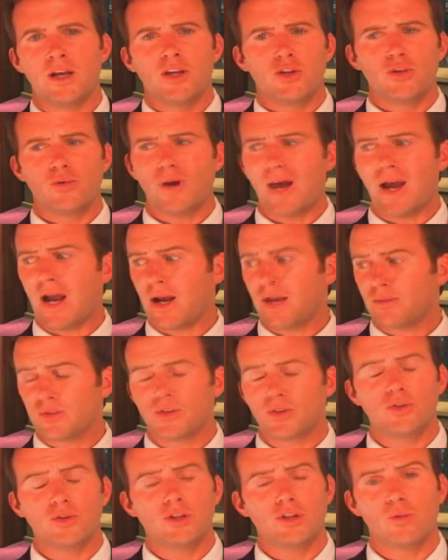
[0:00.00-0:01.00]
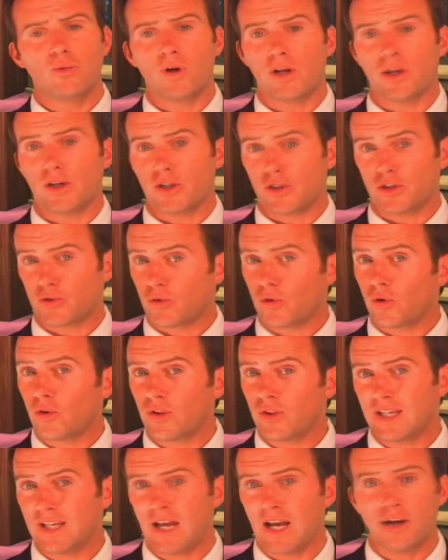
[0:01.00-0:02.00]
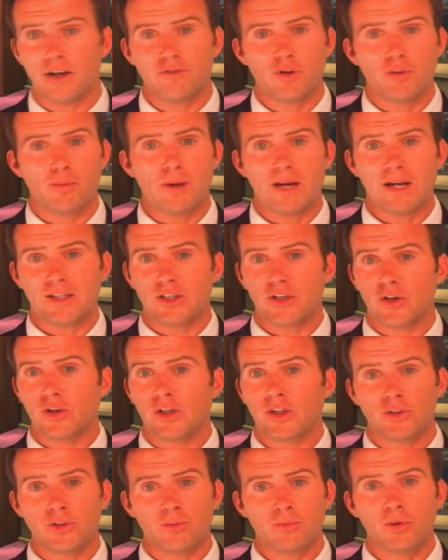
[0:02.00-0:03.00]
You absolutely want to control the count of your bacteria and your